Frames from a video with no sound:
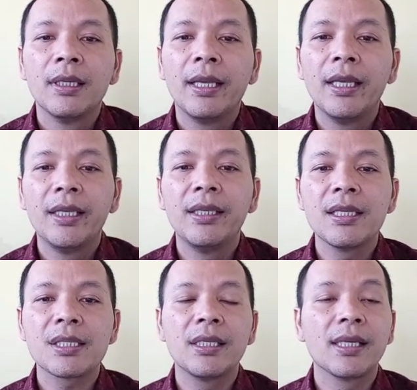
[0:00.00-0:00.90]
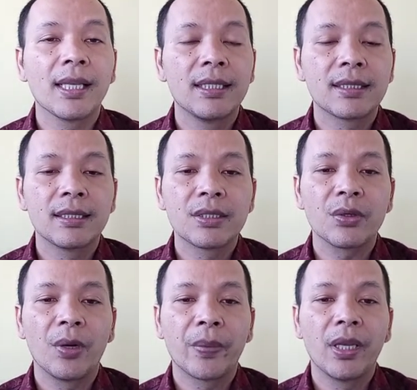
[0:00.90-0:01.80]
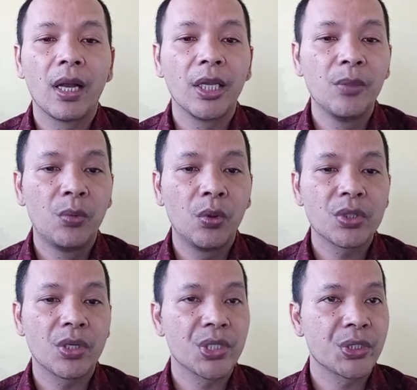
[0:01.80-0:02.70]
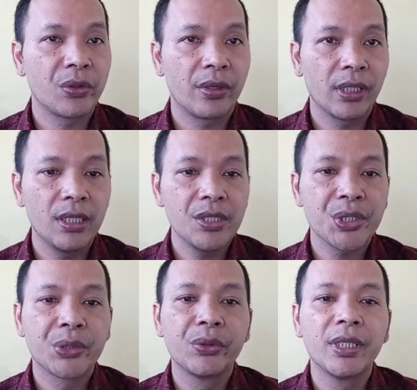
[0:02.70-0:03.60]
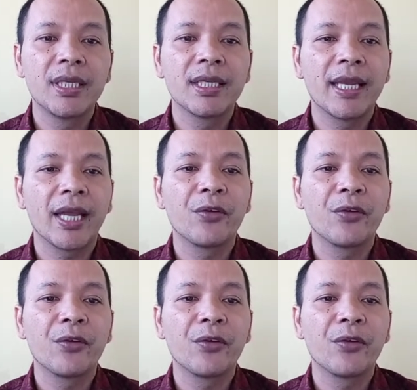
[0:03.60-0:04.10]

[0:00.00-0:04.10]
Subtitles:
In this analysis of Hyang Ibu short story, students can